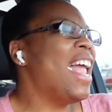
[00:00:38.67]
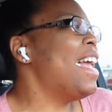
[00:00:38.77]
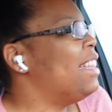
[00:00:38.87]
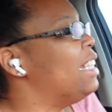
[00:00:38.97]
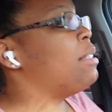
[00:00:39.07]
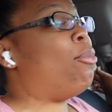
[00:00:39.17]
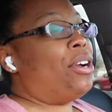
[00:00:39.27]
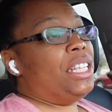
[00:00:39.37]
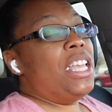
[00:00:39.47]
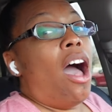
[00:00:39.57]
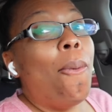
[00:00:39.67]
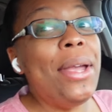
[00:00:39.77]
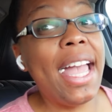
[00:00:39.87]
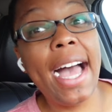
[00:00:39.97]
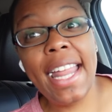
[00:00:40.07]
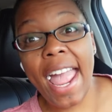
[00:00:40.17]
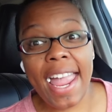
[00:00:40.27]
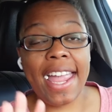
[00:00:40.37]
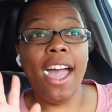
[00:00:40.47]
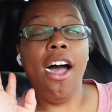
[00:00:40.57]
and this morning y'all we got
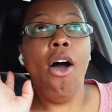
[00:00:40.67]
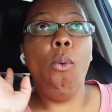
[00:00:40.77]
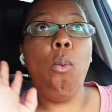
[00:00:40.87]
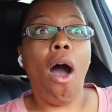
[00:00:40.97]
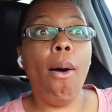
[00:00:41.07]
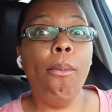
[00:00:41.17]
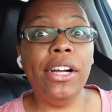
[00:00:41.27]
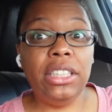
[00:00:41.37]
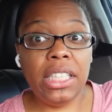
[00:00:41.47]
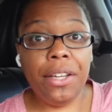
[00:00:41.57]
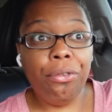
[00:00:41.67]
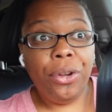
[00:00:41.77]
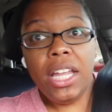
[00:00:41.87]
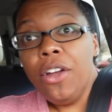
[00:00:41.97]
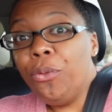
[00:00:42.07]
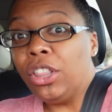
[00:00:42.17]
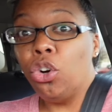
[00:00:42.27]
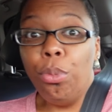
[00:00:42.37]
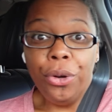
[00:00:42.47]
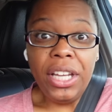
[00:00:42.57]
a Walmart delivery with
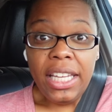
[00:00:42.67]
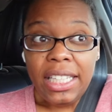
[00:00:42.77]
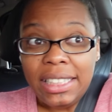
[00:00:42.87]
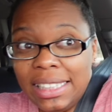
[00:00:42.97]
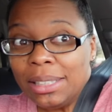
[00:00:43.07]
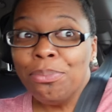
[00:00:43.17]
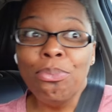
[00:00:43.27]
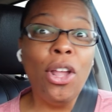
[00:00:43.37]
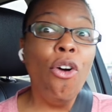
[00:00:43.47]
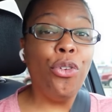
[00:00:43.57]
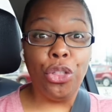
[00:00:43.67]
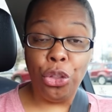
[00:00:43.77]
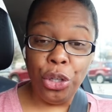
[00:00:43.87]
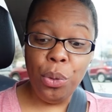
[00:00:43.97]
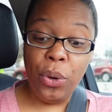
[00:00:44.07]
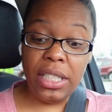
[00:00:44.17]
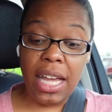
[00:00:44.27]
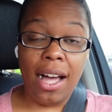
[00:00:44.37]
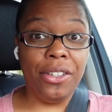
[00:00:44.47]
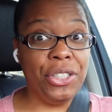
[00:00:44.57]
Uber Eats for $31.
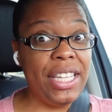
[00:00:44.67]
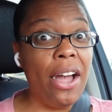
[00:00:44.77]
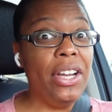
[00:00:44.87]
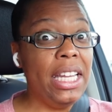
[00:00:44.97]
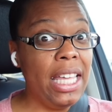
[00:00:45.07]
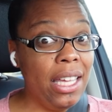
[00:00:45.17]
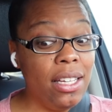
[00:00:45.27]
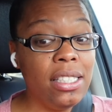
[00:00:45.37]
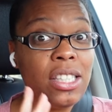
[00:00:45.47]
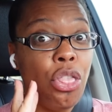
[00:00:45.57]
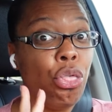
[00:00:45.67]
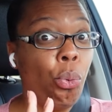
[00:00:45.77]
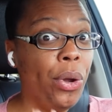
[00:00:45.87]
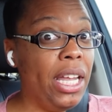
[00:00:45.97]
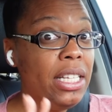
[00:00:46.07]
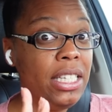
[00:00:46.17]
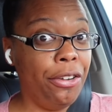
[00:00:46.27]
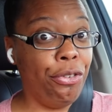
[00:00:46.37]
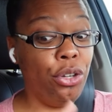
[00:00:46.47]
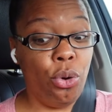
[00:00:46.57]
Now it is three
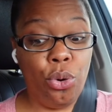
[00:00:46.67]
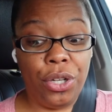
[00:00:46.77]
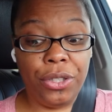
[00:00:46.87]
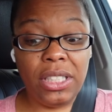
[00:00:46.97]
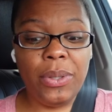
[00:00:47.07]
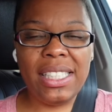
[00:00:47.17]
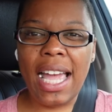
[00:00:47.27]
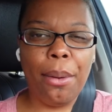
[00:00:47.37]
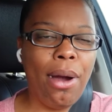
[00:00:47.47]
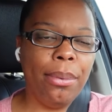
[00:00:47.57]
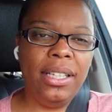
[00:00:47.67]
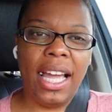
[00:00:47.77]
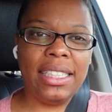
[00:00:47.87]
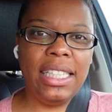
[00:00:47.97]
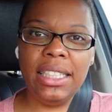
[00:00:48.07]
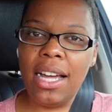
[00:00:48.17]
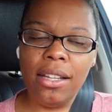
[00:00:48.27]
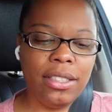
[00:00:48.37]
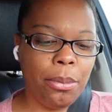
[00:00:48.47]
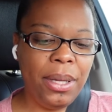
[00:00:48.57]
different orders so it's like probably like
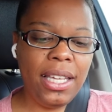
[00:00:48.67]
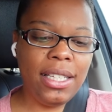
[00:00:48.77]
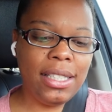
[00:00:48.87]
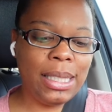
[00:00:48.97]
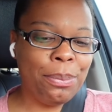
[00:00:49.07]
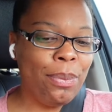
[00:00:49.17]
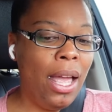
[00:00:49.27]
$10 a piece